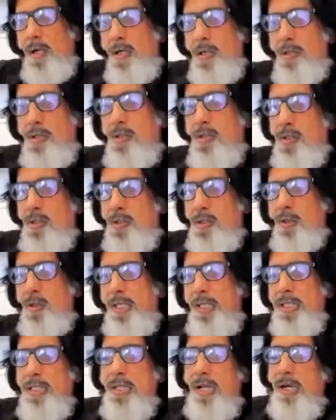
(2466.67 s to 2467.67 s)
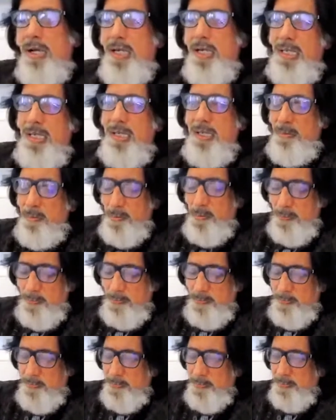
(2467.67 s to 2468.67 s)
so this earlier
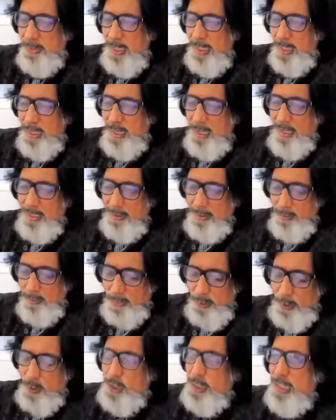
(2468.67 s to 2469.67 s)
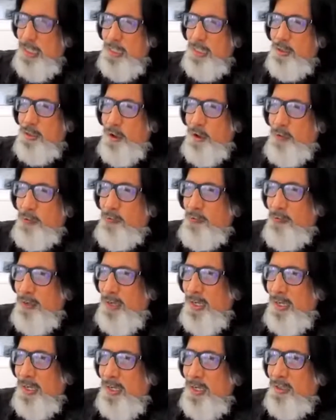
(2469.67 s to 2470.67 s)
process of
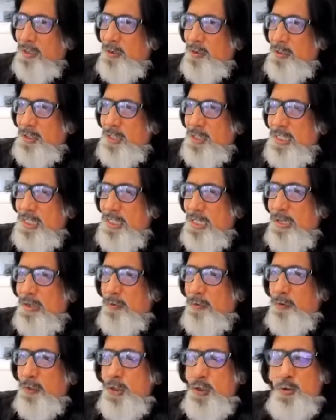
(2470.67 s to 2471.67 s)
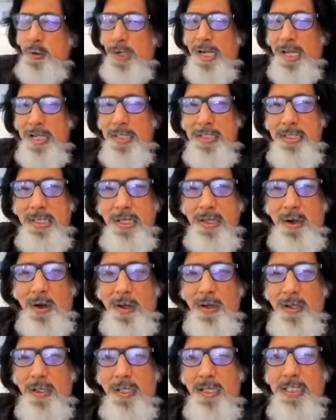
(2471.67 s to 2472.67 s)
just visualizing
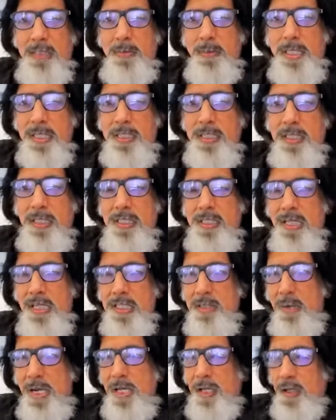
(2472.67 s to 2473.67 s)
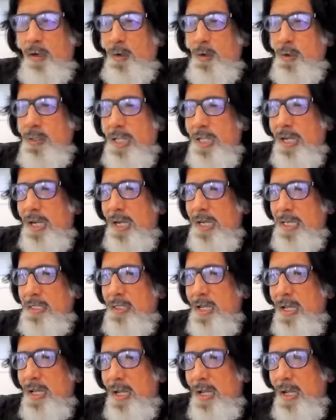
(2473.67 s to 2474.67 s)
all the spaces just by closing
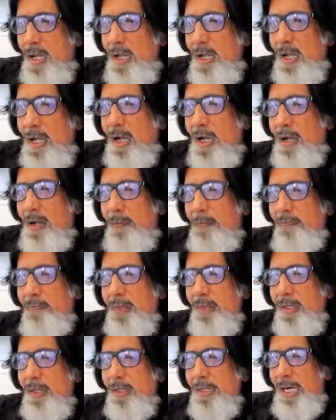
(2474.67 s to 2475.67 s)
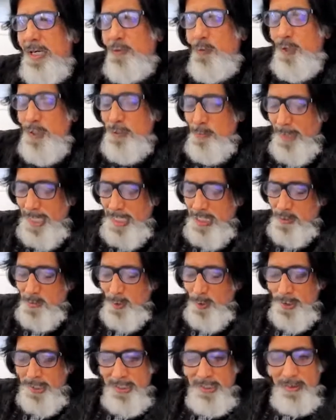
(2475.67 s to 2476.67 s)
eyes, that was much
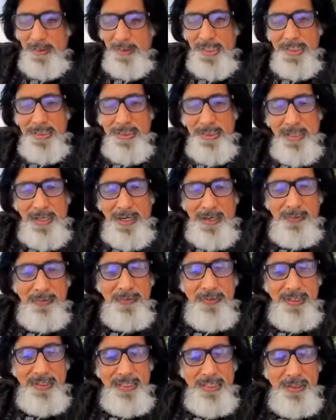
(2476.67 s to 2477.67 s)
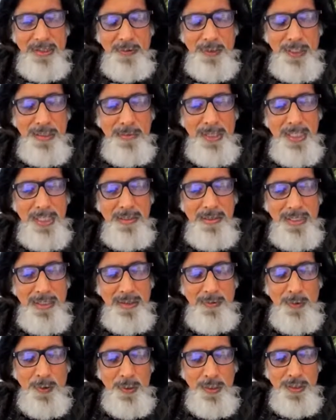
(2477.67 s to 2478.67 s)
more interesting. I feel it
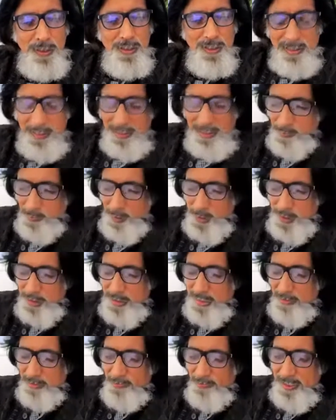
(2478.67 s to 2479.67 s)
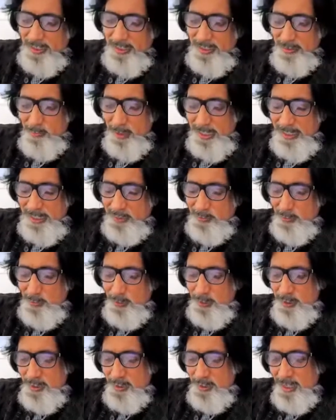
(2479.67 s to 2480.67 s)
was difficult, but it
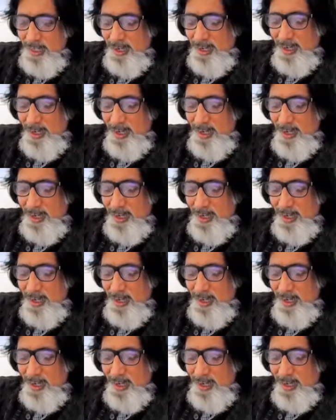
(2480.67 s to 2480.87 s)
was